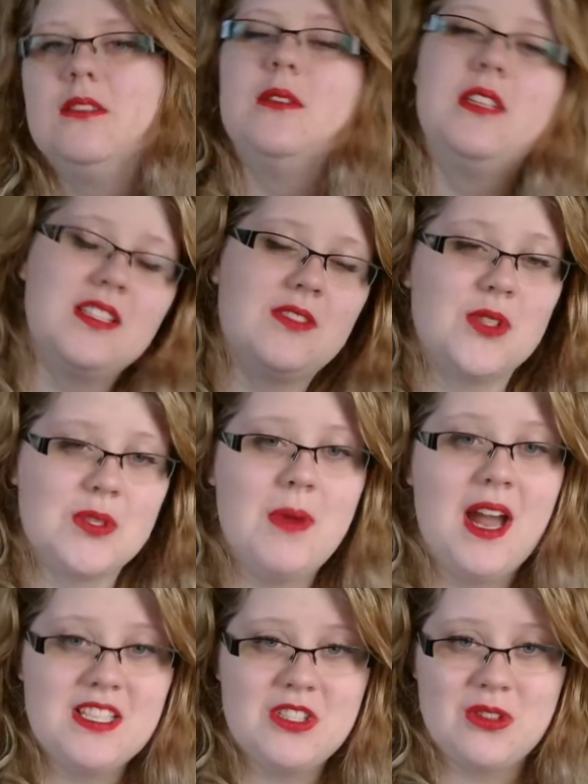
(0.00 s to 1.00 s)
this was
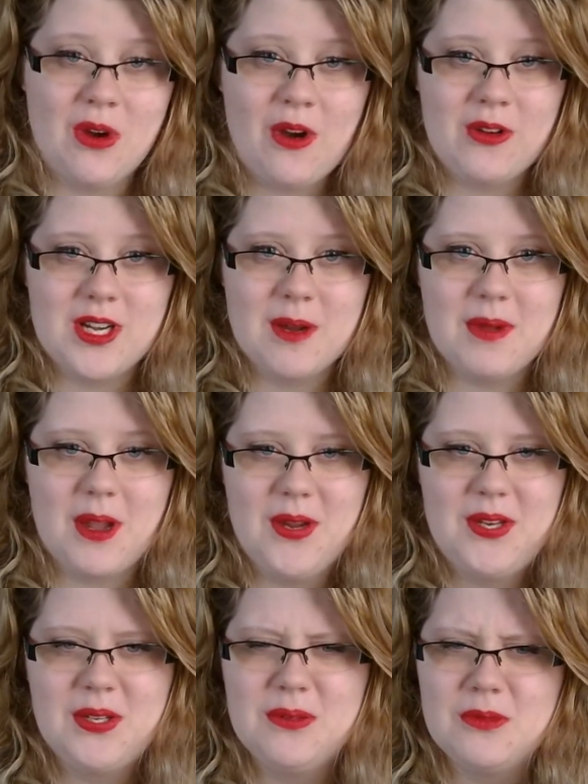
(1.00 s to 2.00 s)
my story
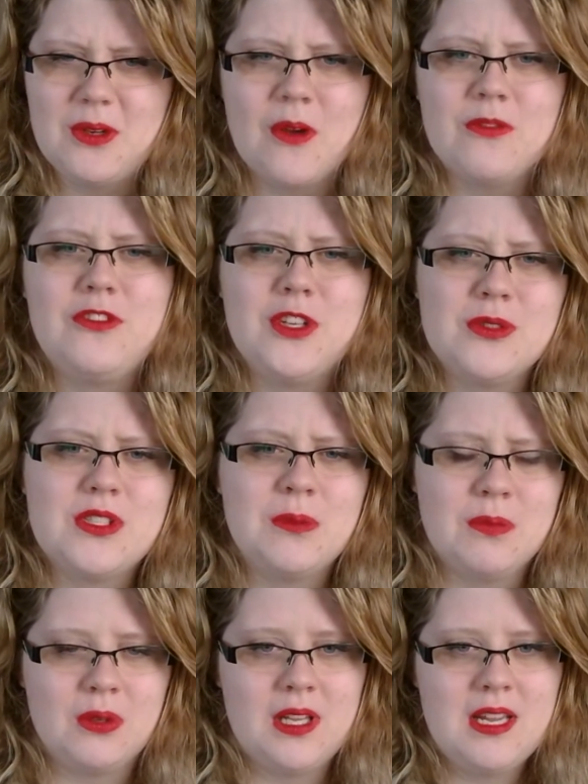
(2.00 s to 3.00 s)
about confusing
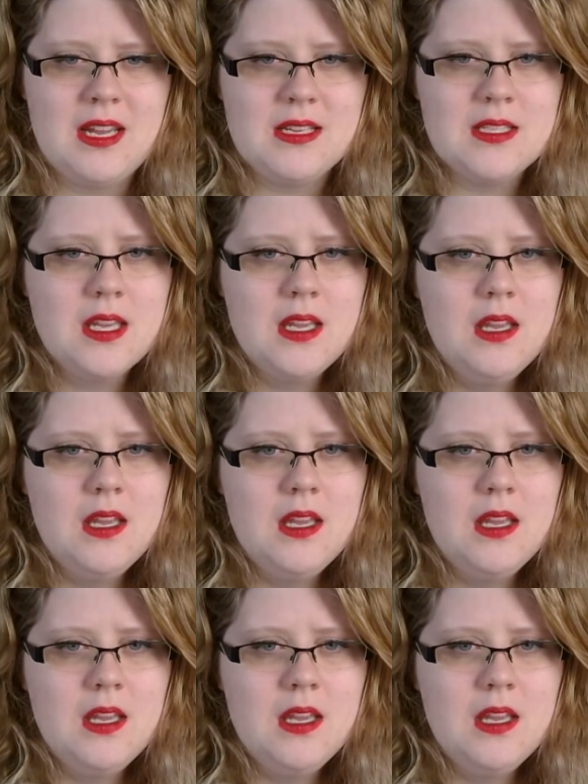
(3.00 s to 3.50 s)
bullies.